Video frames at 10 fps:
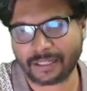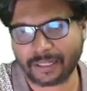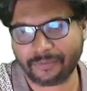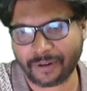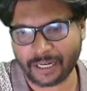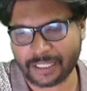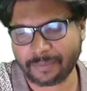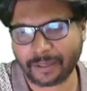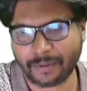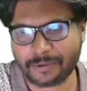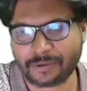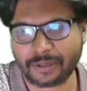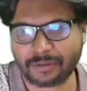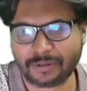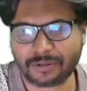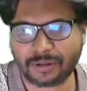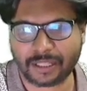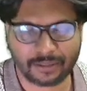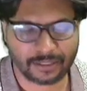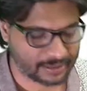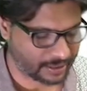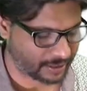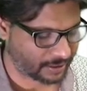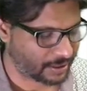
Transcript: If condition becomes true, it will show, otherwise nothing.